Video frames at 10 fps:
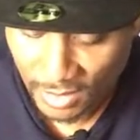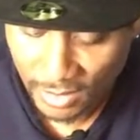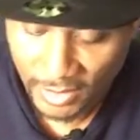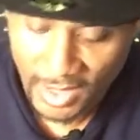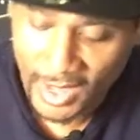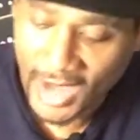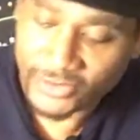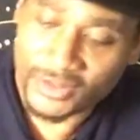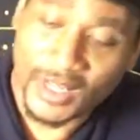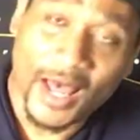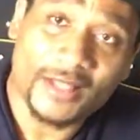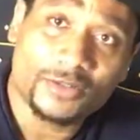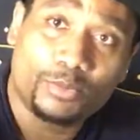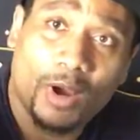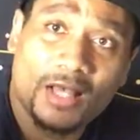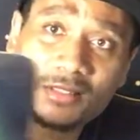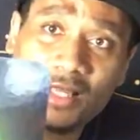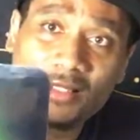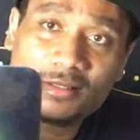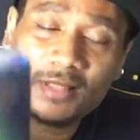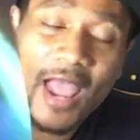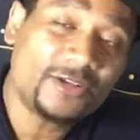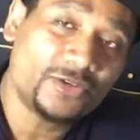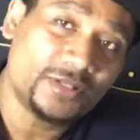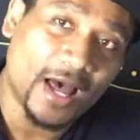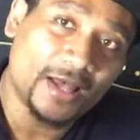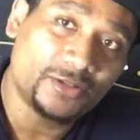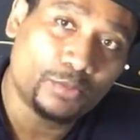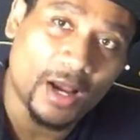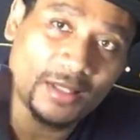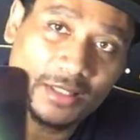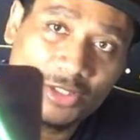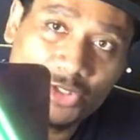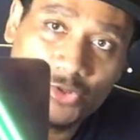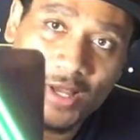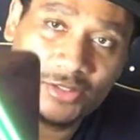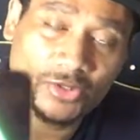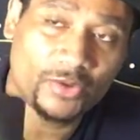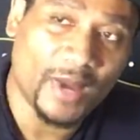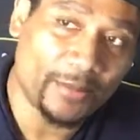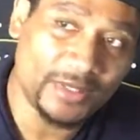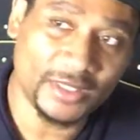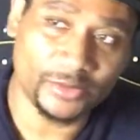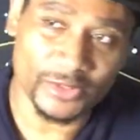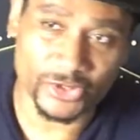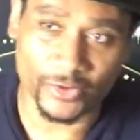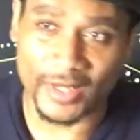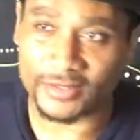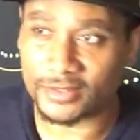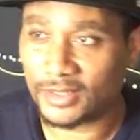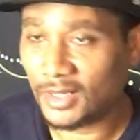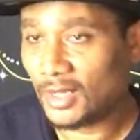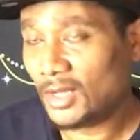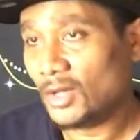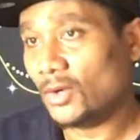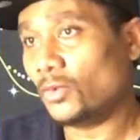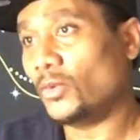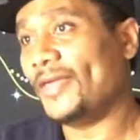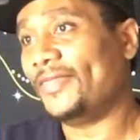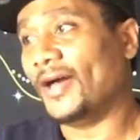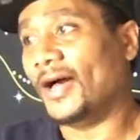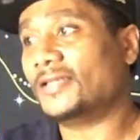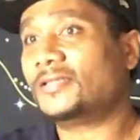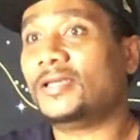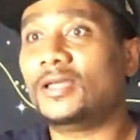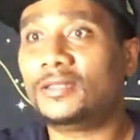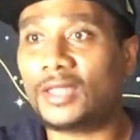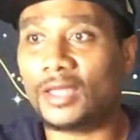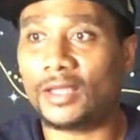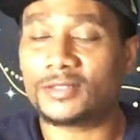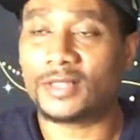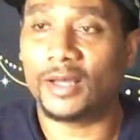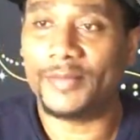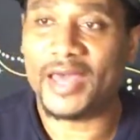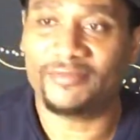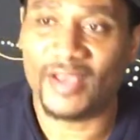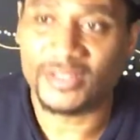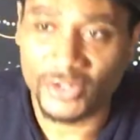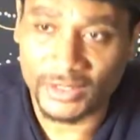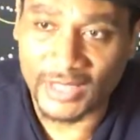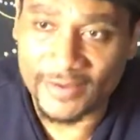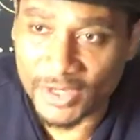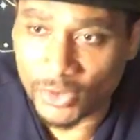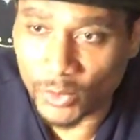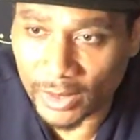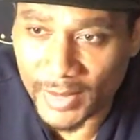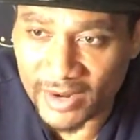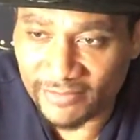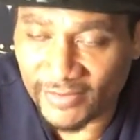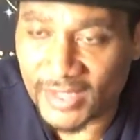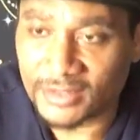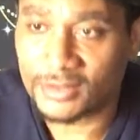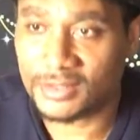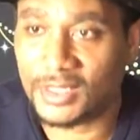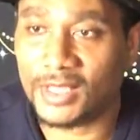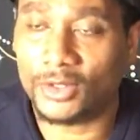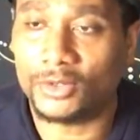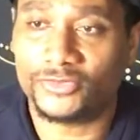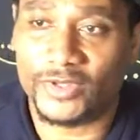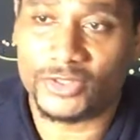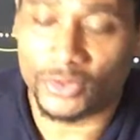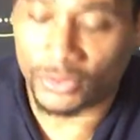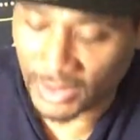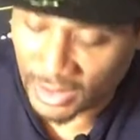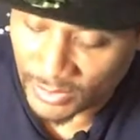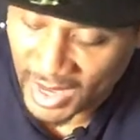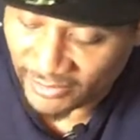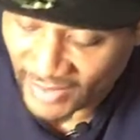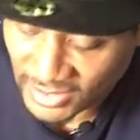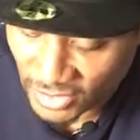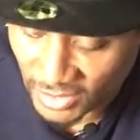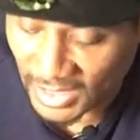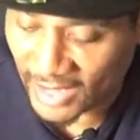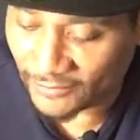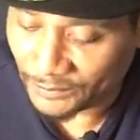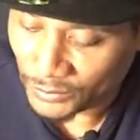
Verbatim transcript: Okay, exercise to process, exercise to process stress. So you might be dealing with stress with uh, seeing things uh, manifest in your life that you want to manifest, seeing those physical things manifest in your life.